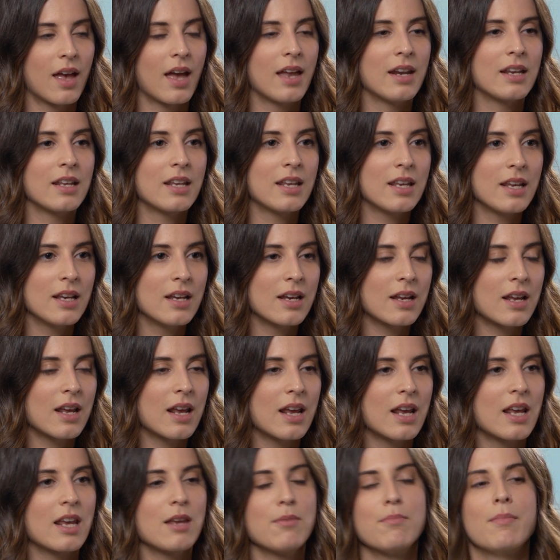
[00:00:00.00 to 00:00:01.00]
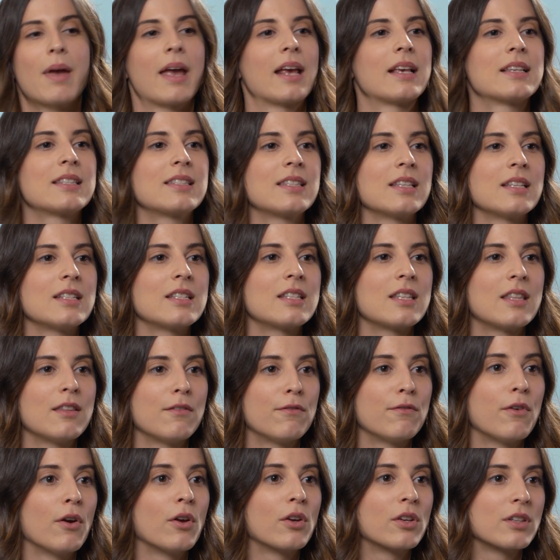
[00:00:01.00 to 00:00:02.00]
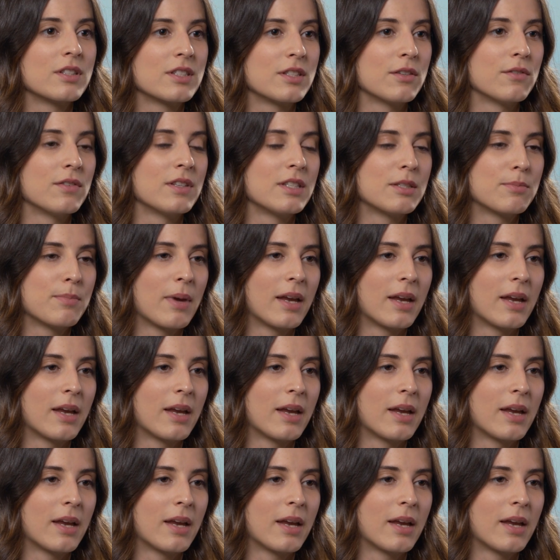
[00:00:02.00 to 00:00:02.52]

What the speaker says: And here he makes it the focus of his